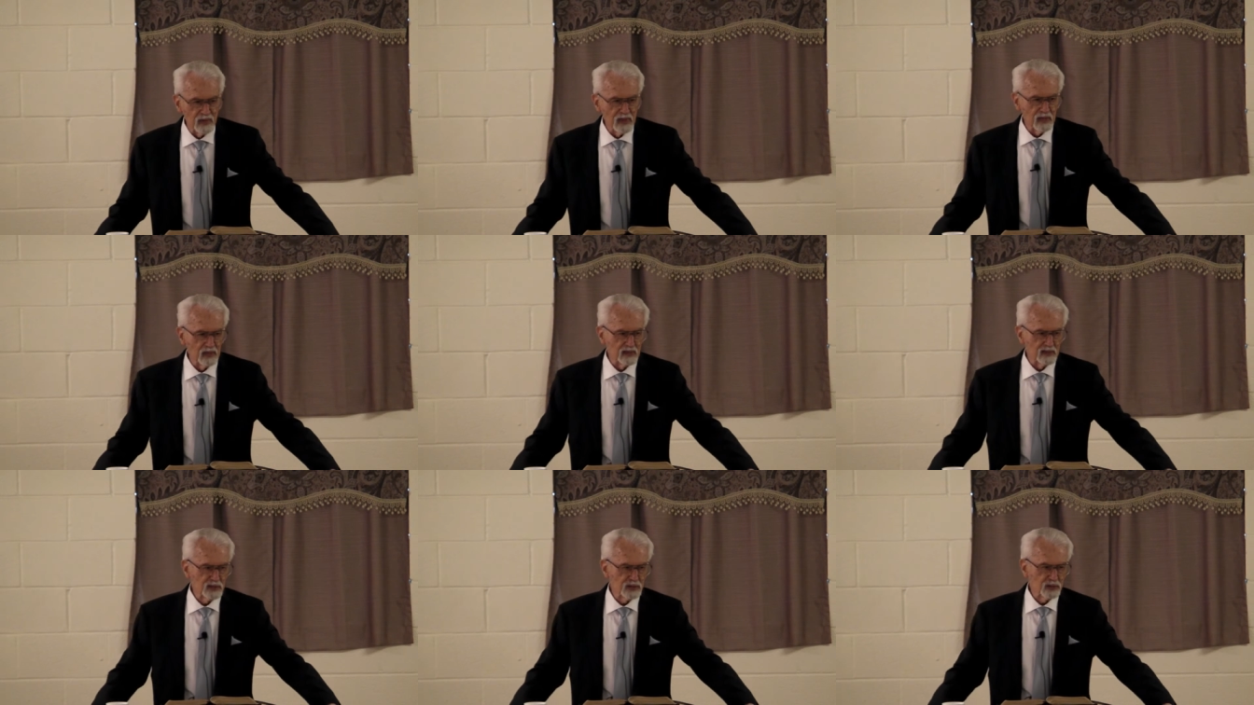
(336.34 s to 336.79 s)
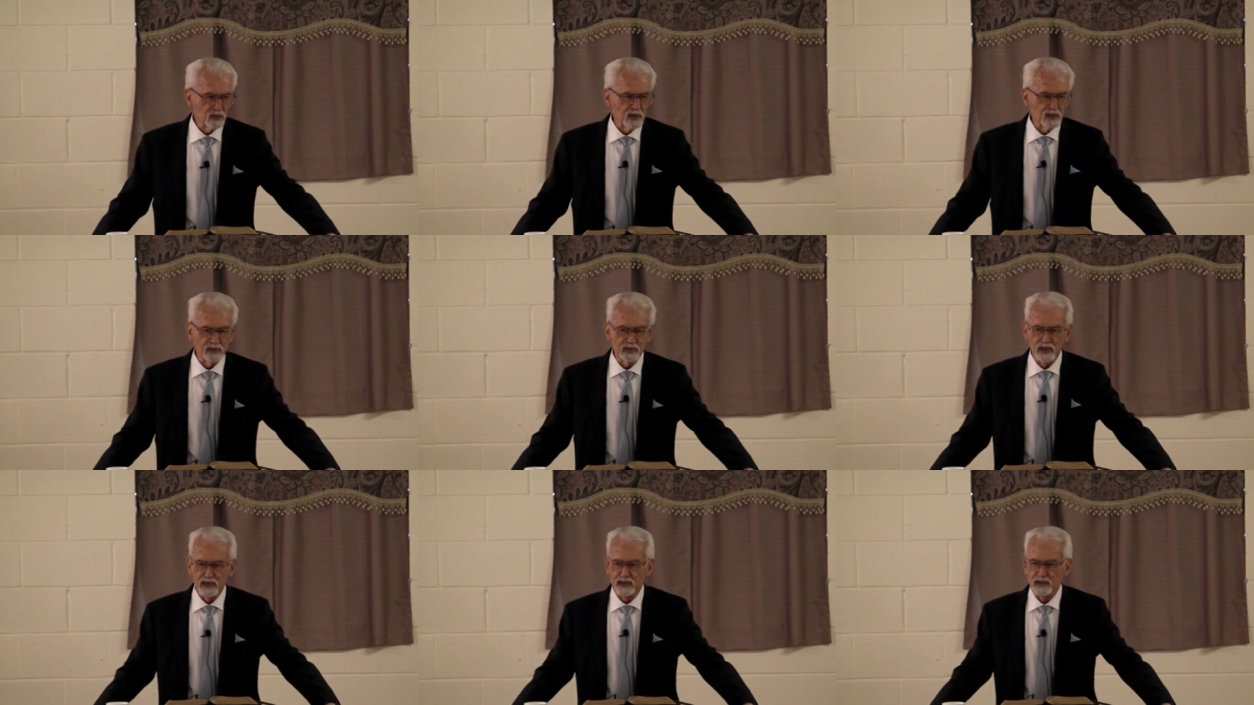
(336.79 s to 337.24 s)
Let me
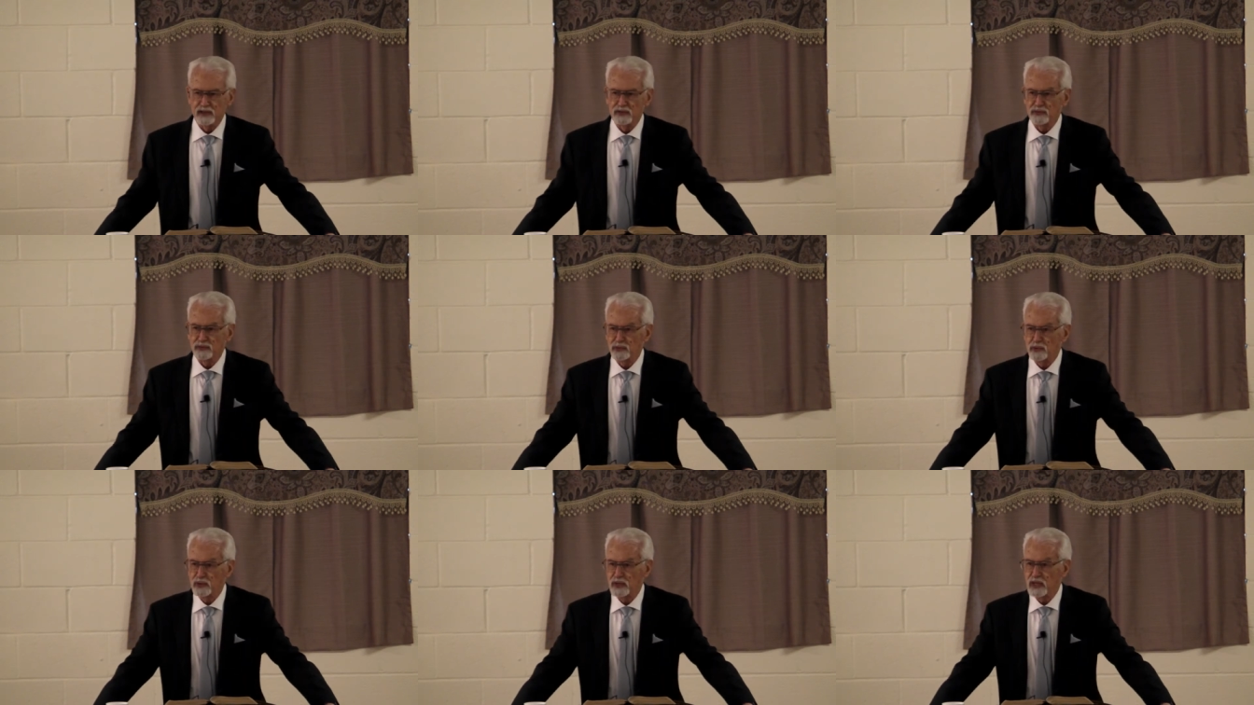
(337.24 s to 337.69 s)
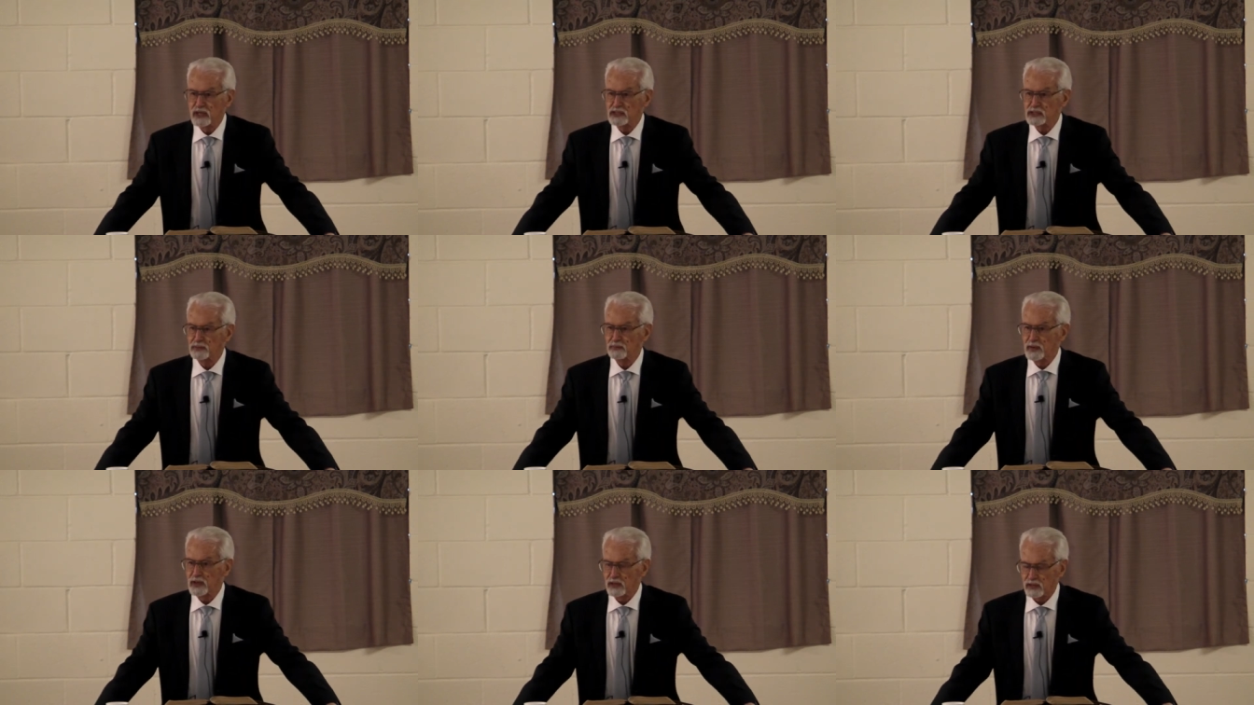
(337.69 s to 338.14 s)
illustrate that in three
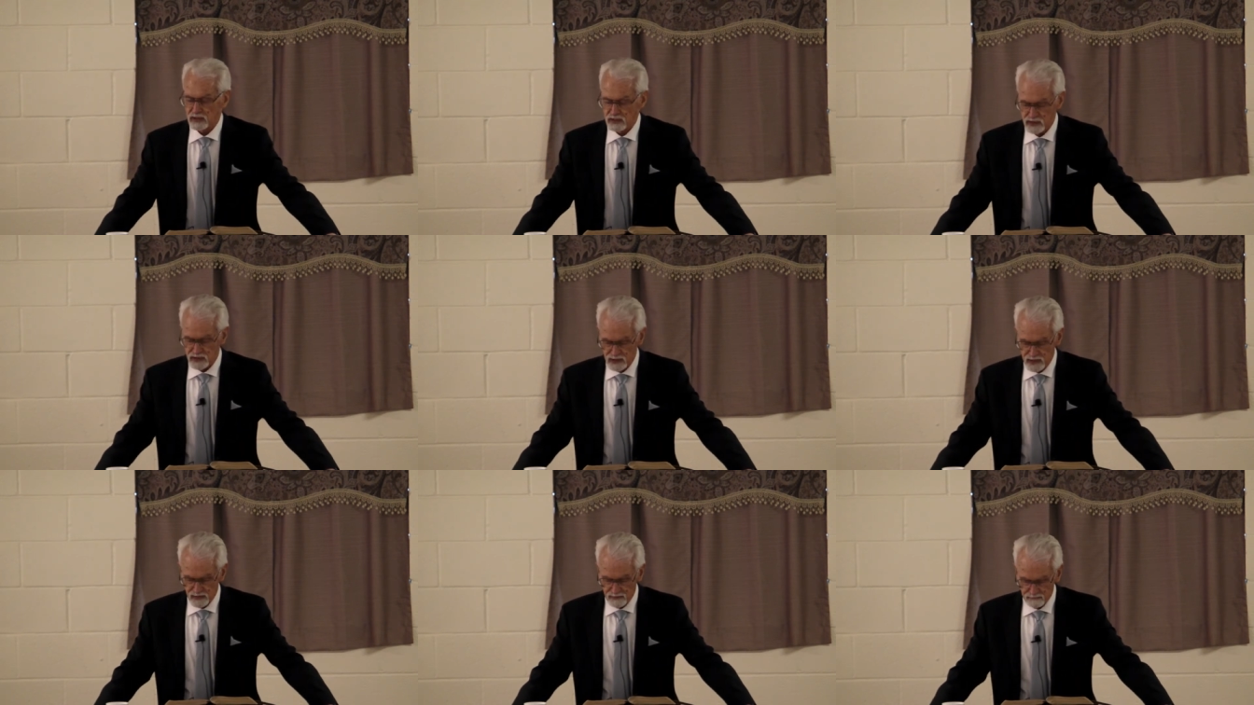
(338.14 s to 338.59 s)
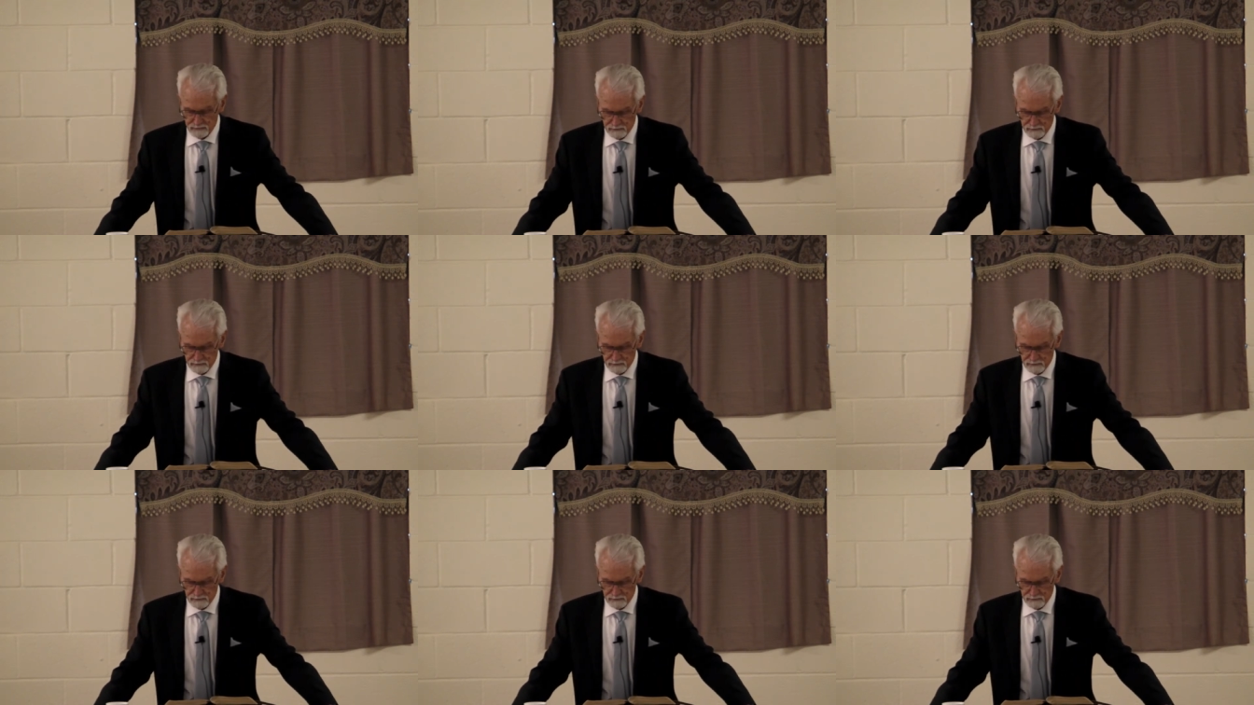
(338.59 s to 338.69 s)
aspects.